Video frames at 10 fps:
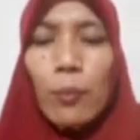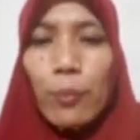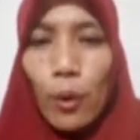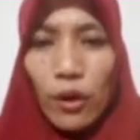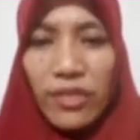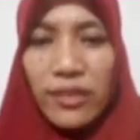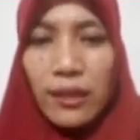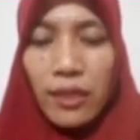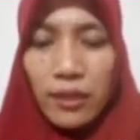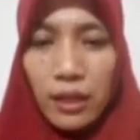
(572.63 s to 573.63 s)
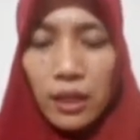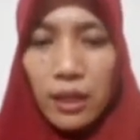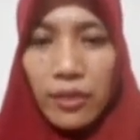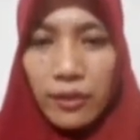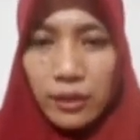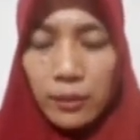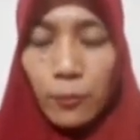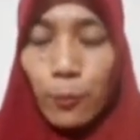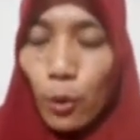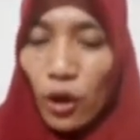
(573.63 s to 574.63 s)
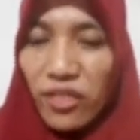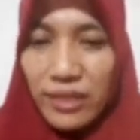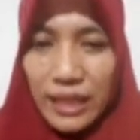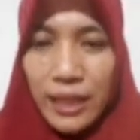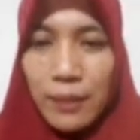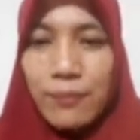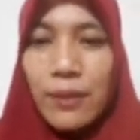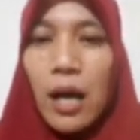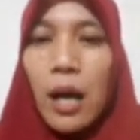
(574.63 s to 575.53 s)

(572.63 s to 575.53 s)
Both team,